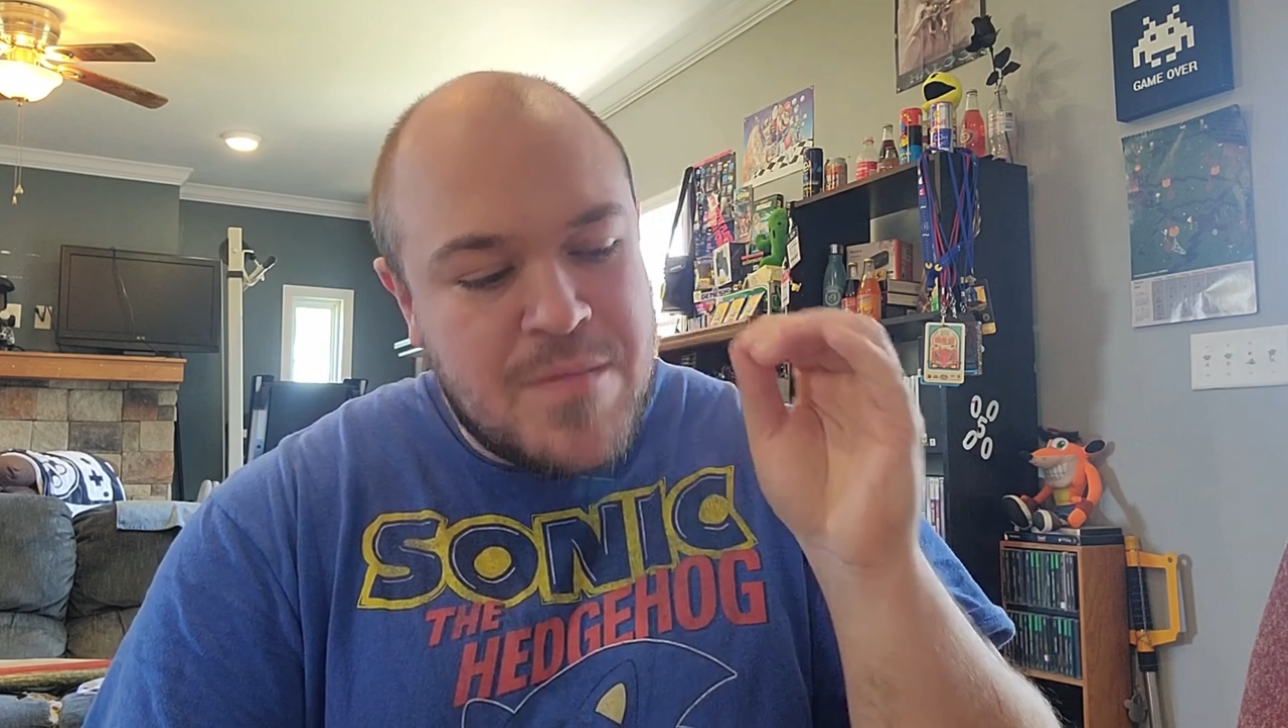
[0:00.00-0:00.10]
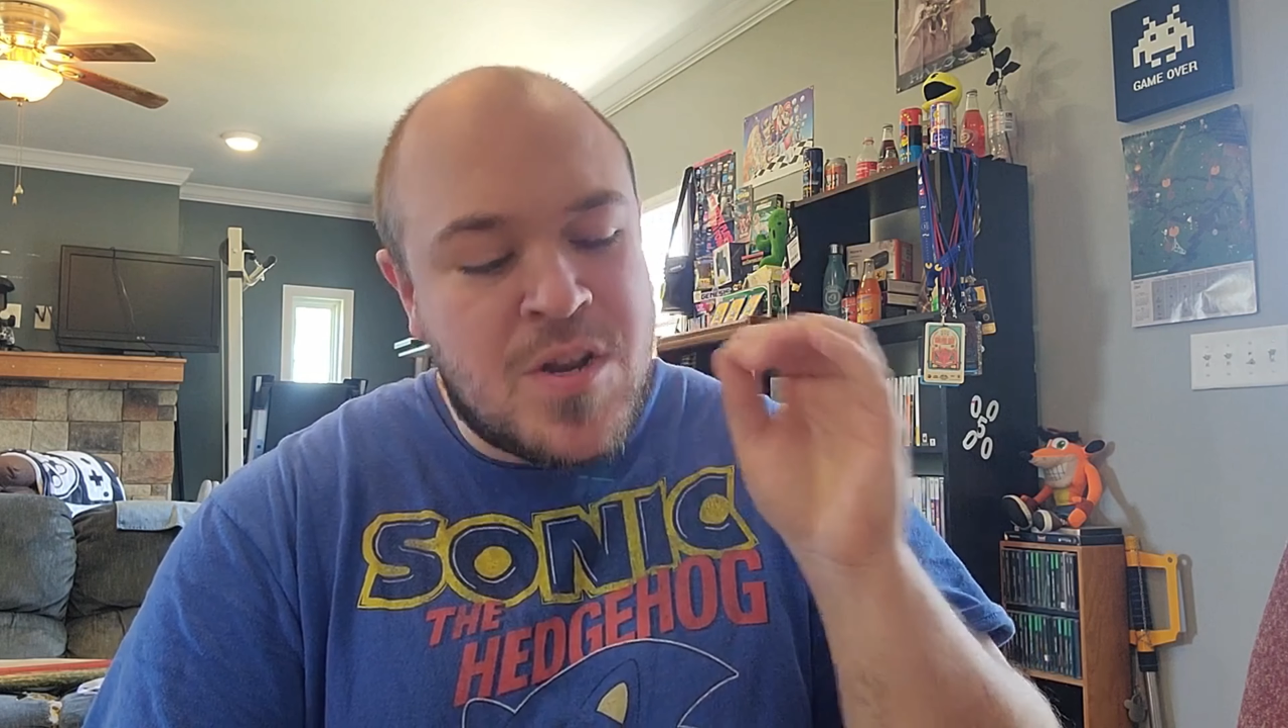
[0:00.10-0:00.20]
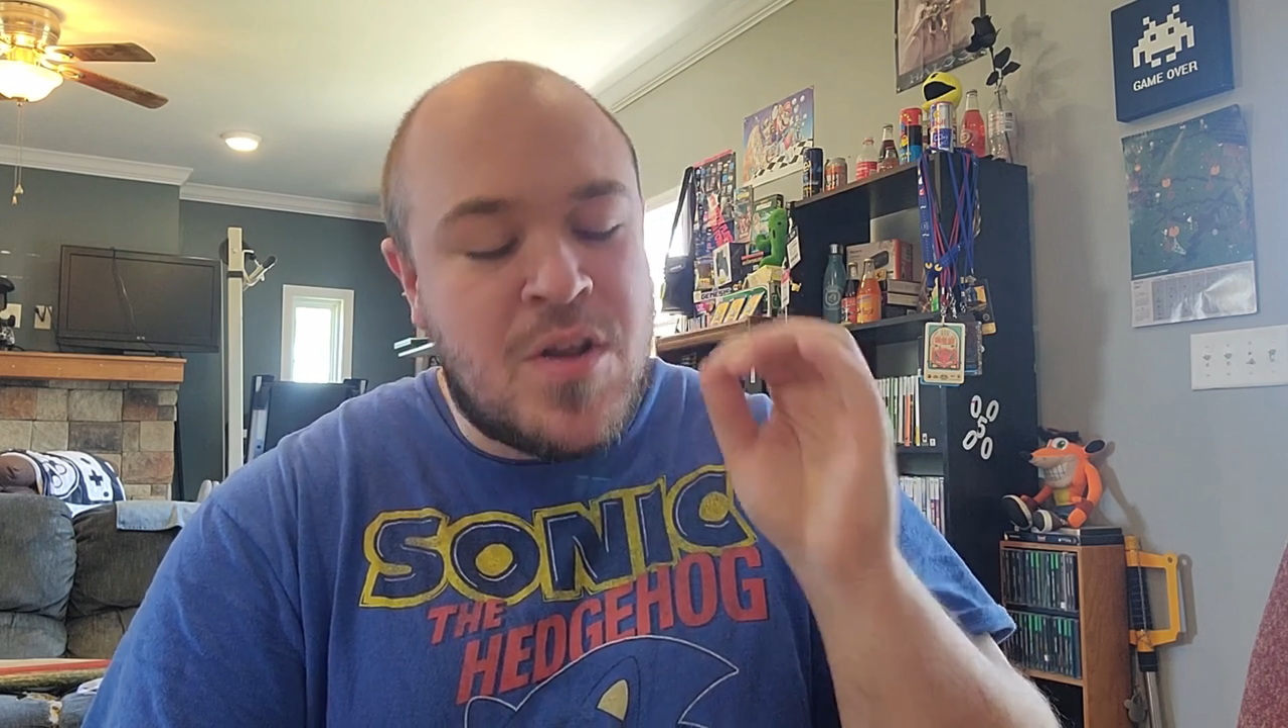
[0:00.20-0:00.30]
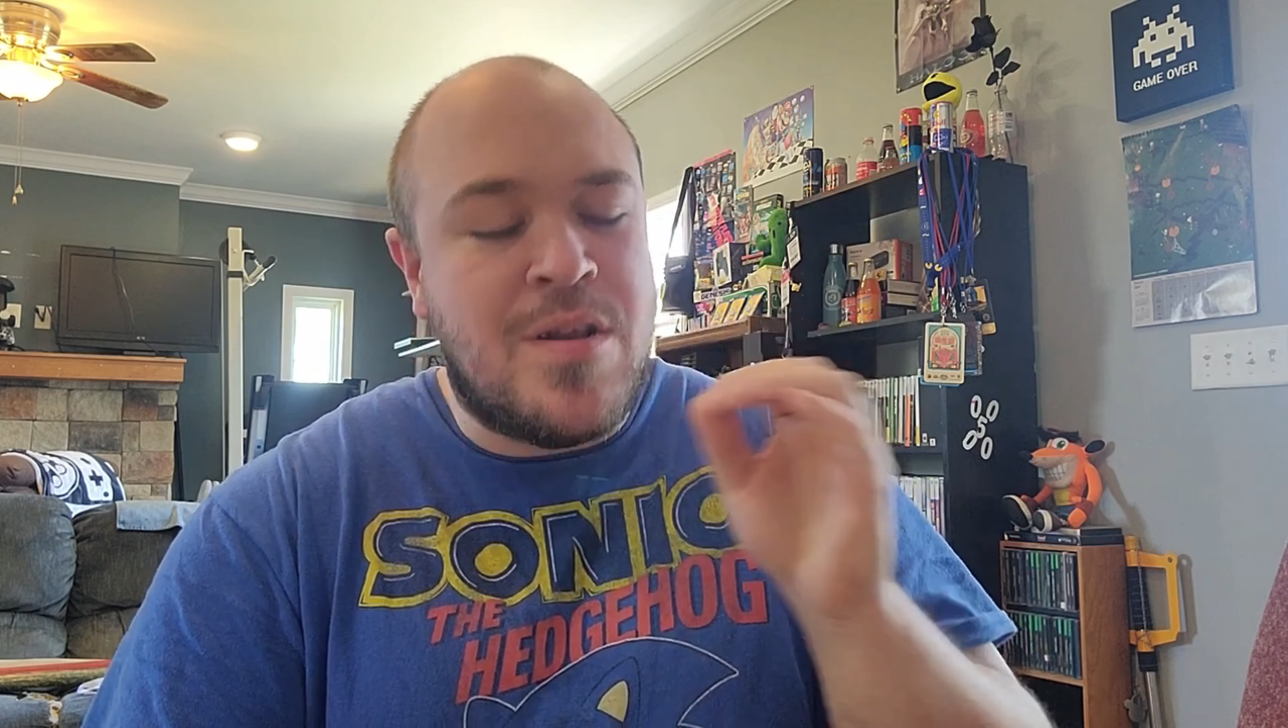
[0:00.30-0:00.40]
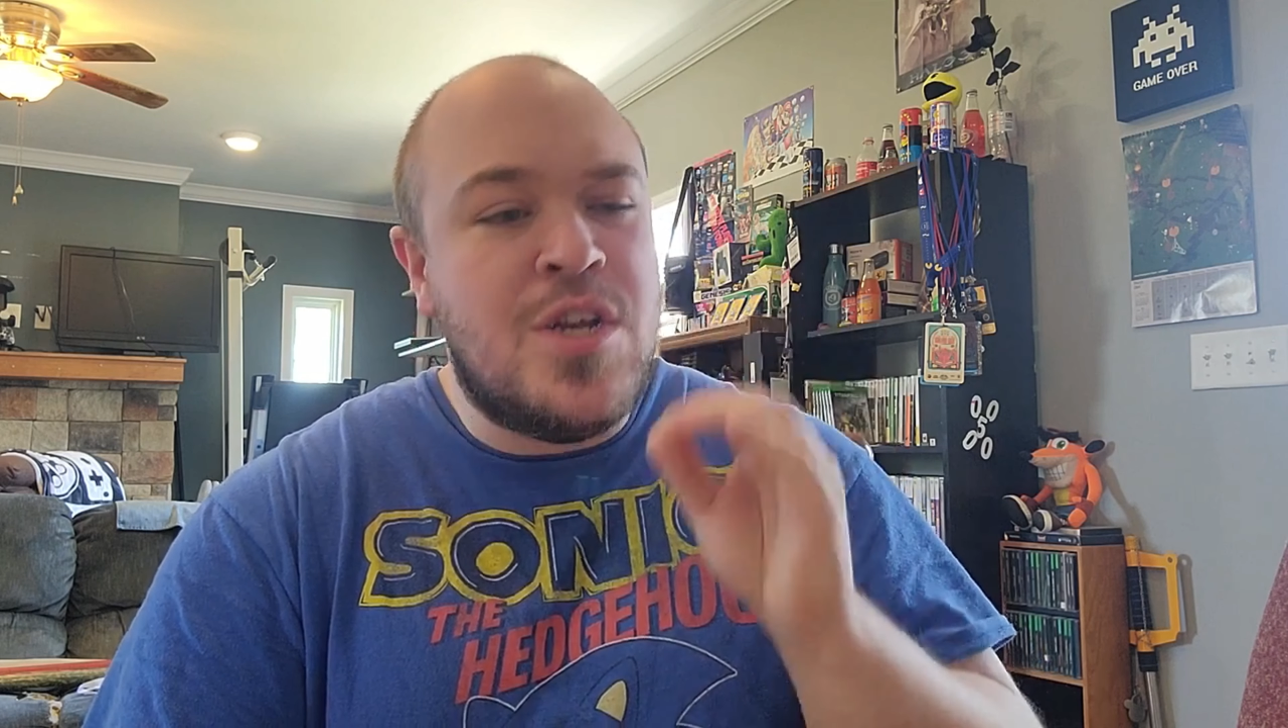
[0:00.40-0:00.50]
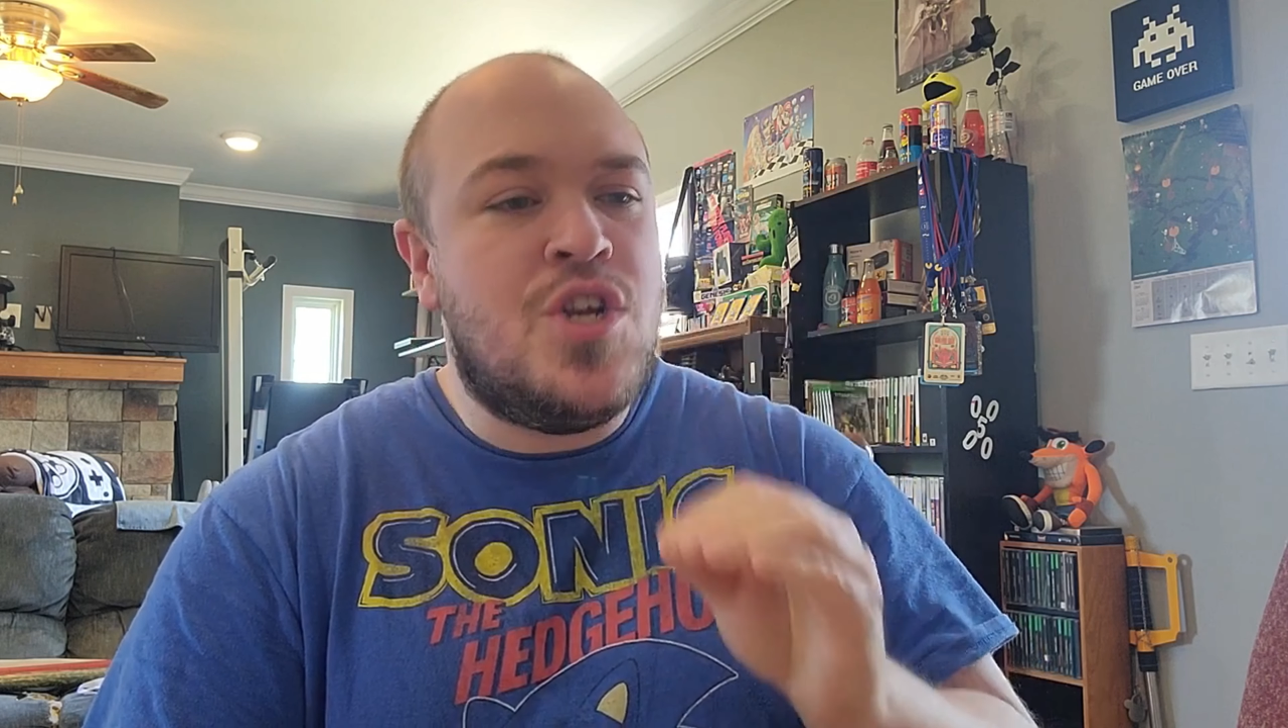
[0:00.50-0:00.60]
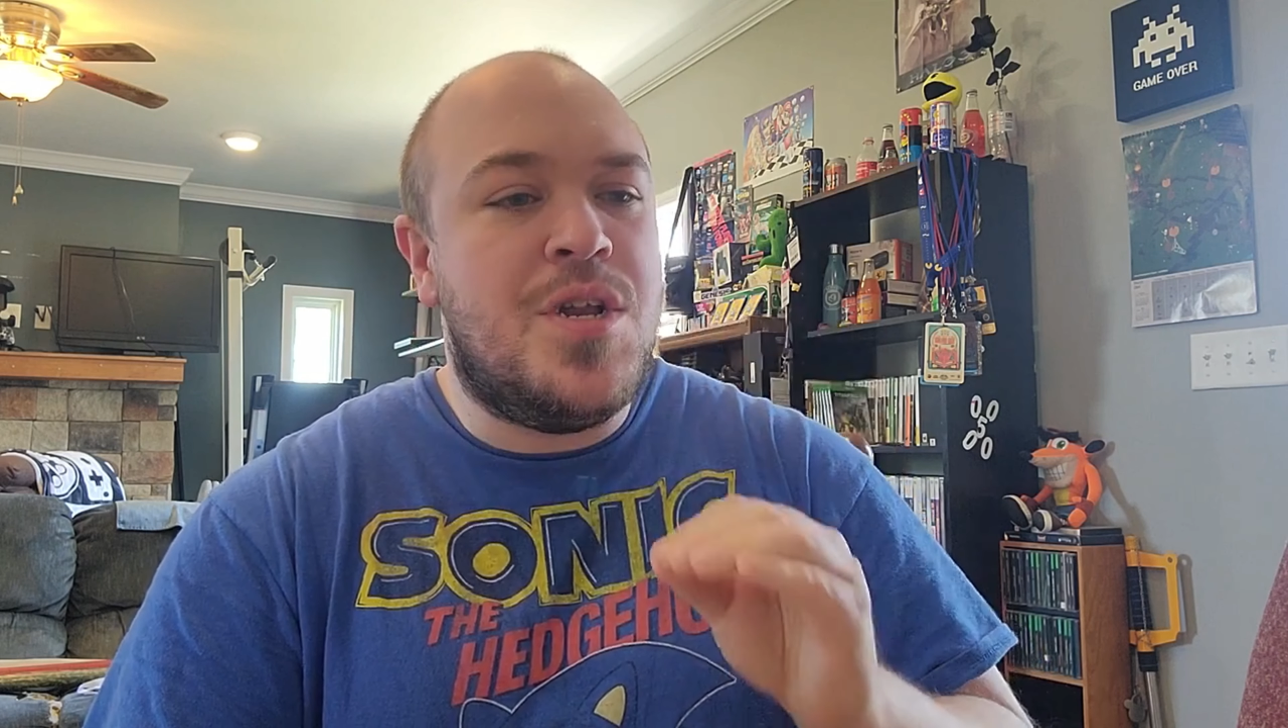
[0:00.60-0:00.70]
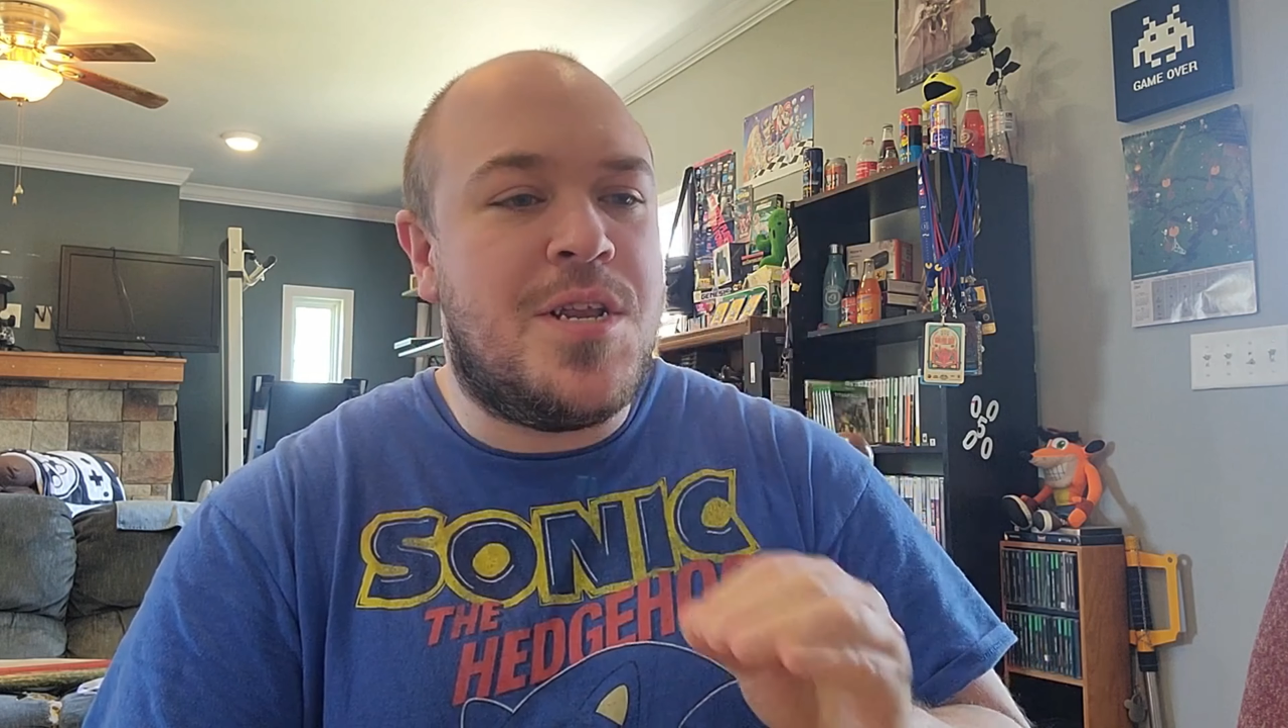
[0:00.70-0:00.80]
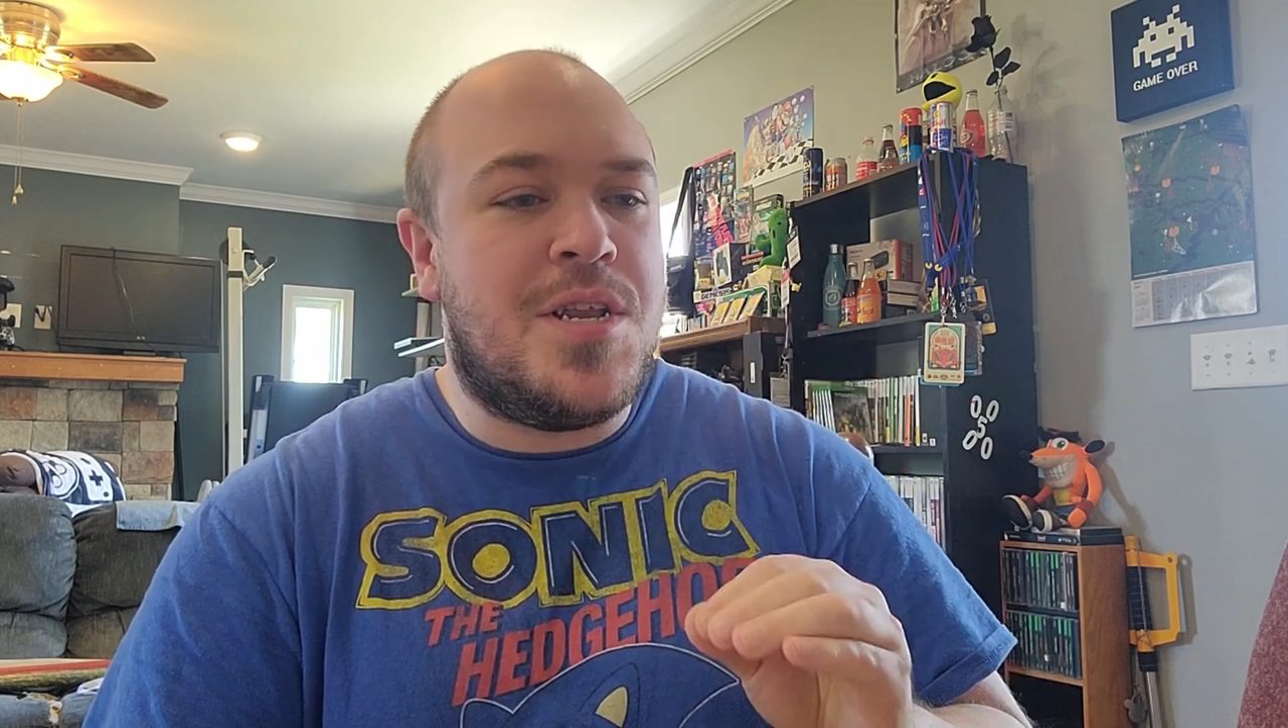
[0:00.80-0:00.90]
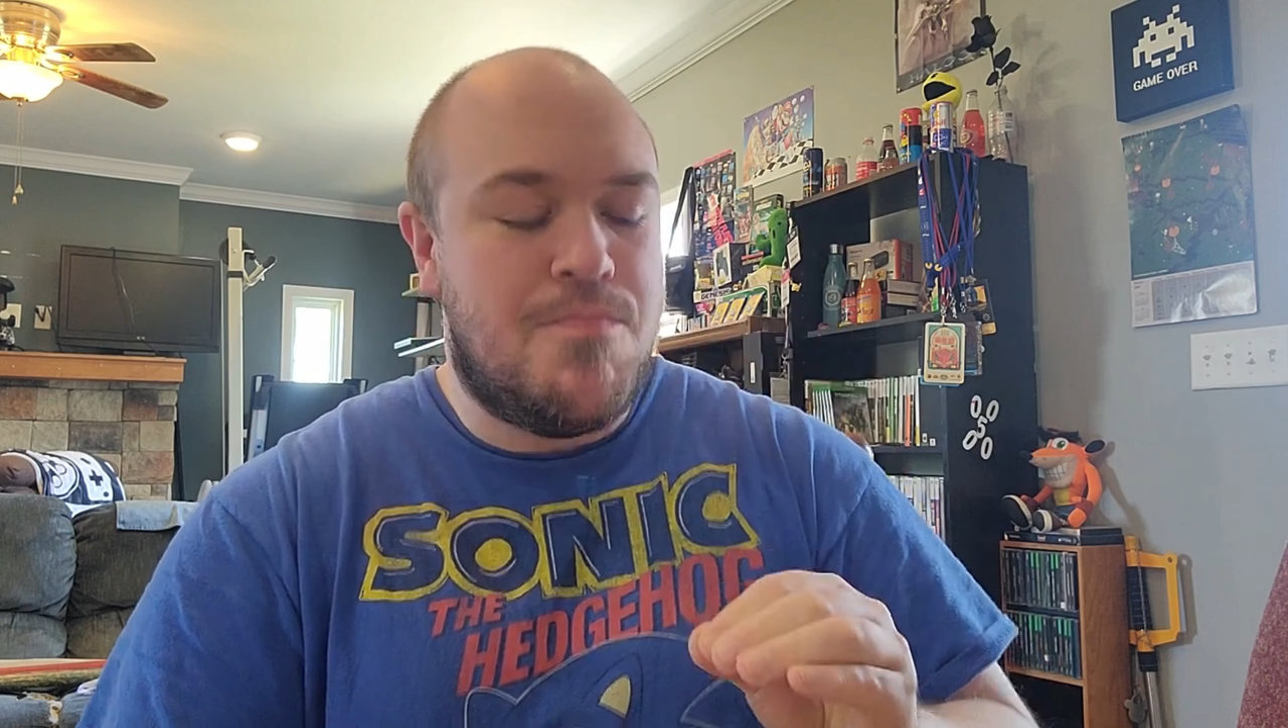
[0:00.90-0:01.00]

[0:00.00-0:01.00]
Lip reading: delicious...